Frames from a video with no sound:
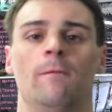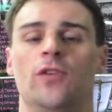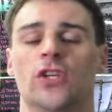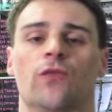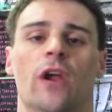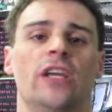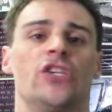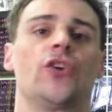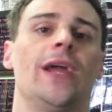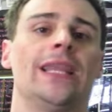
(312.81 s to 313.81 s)
just running a
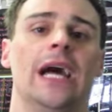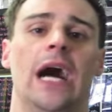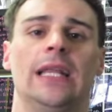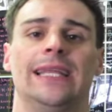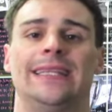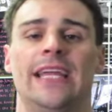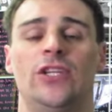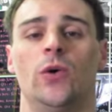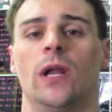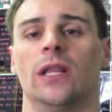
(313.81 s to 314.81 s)
straight line that they
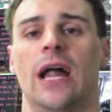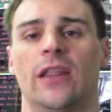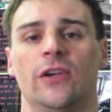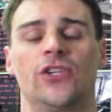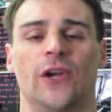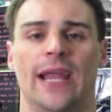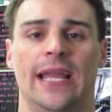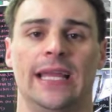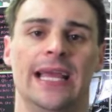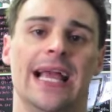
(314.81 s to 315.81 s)
do in a lot of their
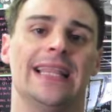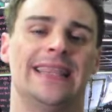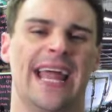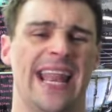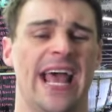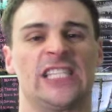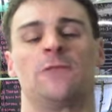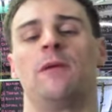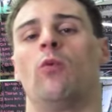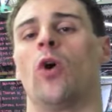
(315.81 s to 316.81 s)
training that it has
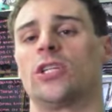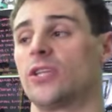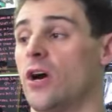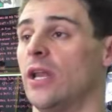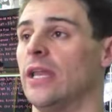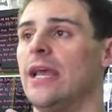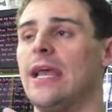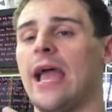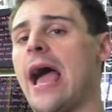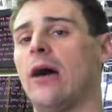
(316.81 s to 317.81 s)
to be worked on
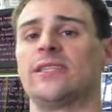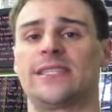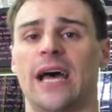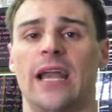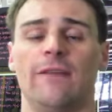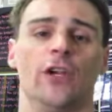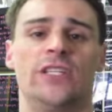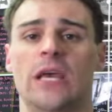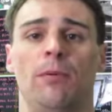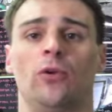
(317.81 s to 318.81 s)
outside of your
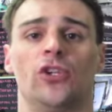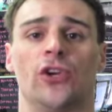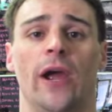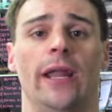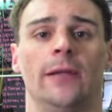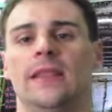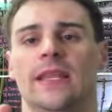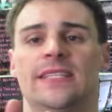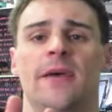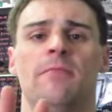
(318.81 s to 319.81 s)
typical training. And
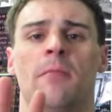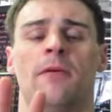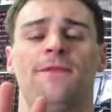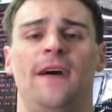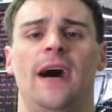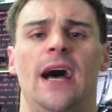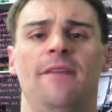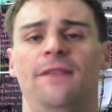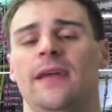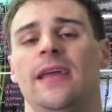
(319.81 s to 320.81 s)
then tip number
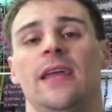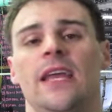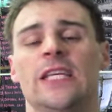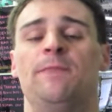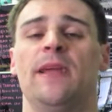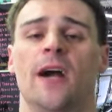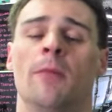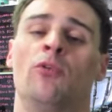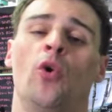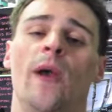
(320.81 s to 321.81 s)
5 is
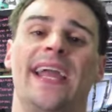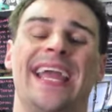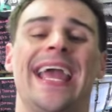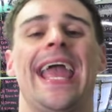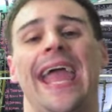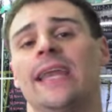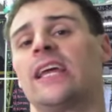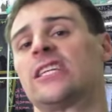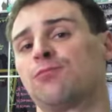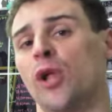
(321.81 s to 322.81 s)
become quick and
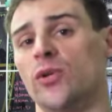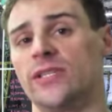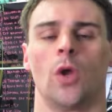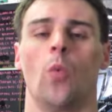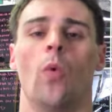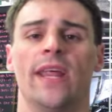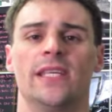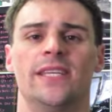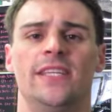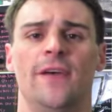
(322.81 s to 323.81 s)
explosive. What
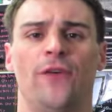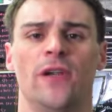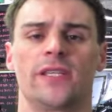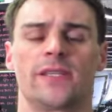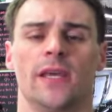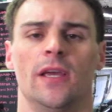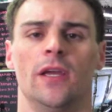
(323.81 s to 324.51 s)
is the difference?